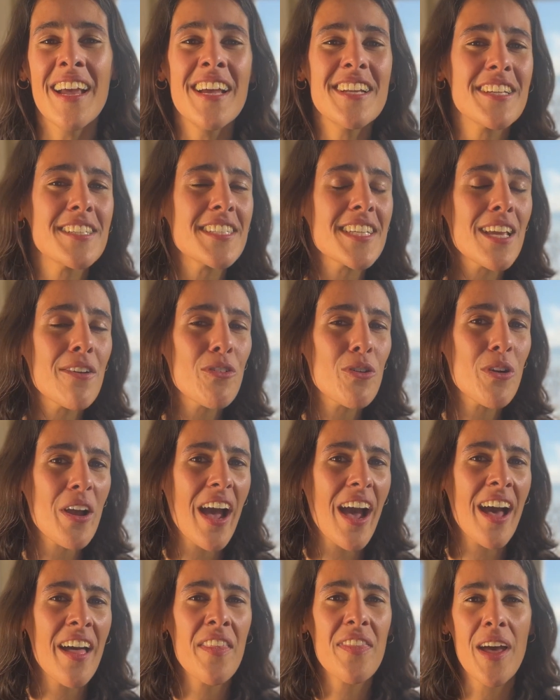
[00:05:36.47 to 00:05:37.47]
just to give your
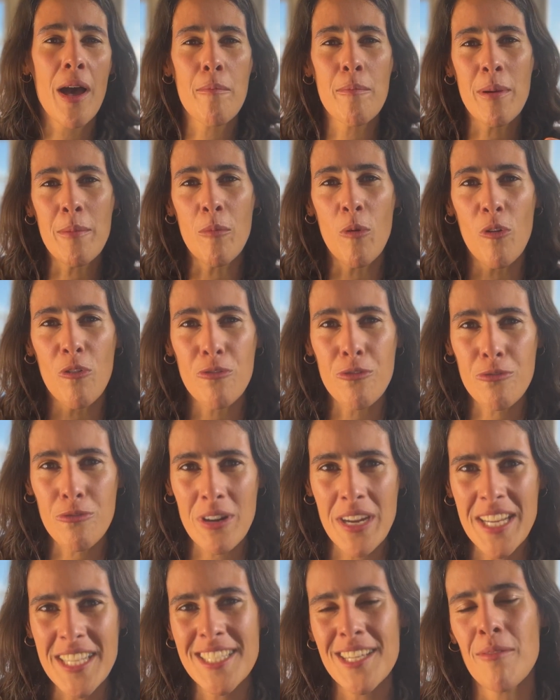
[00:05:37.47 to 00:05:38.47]
cat that bit more
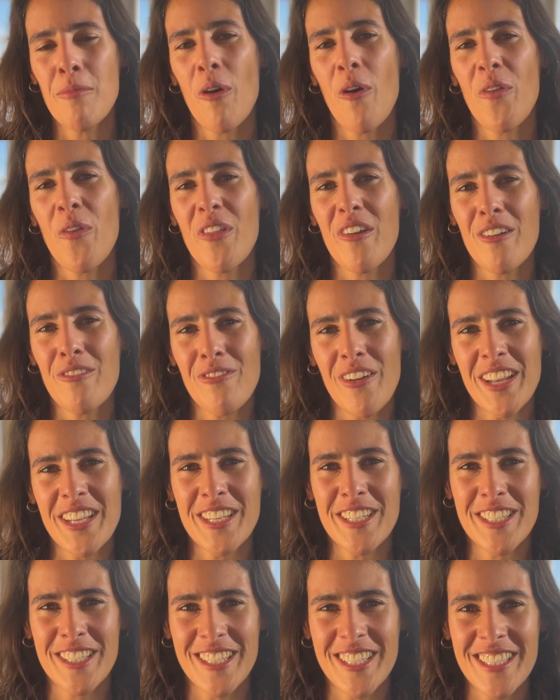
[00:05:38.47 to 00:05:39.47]
freedom on their
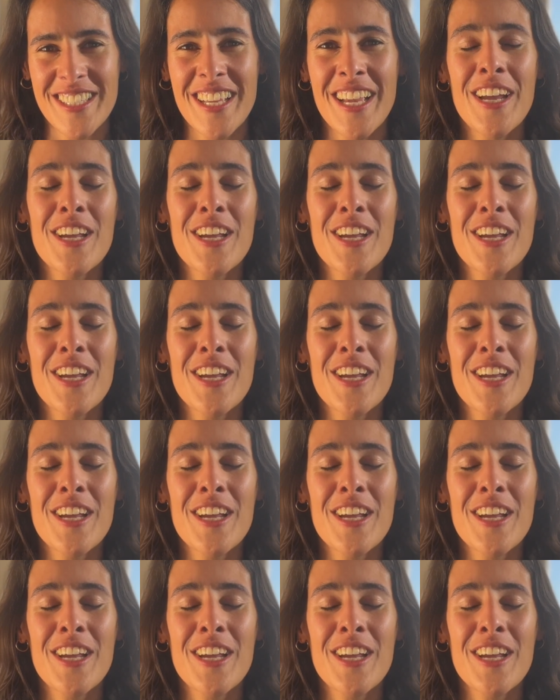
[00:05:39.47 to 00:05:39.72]
adventures,